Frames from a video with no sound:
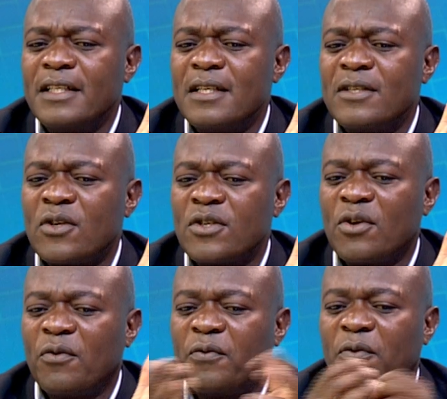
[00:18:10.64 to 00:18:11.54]
sort
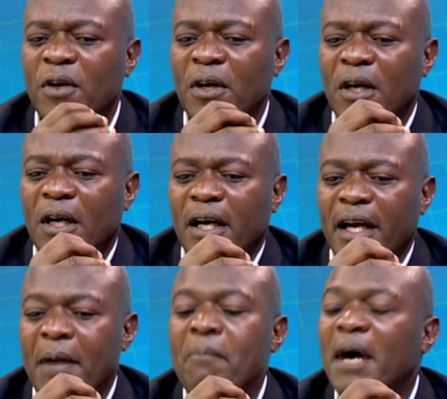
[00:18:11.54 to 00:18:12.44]
of
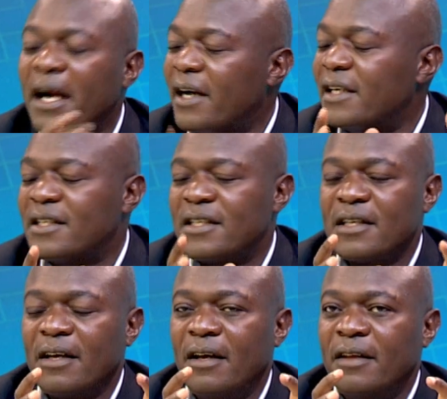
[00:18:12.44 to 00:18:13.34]
embarrassed
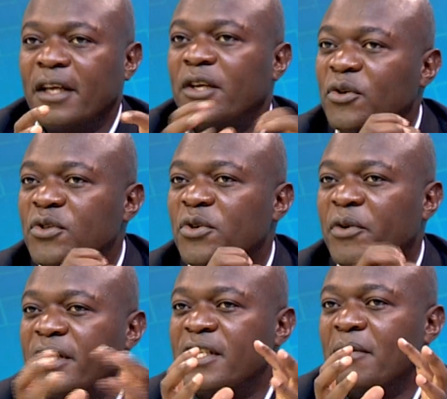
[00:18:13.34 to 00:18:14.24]
the
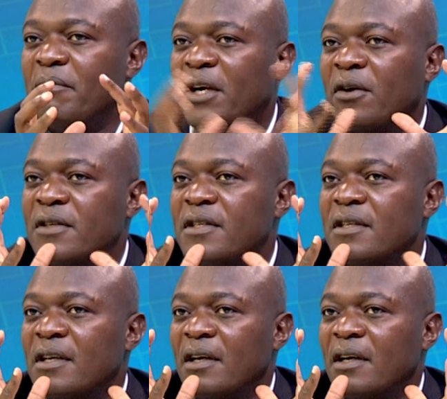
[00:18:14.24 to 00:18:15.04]
Kiunjuri team, because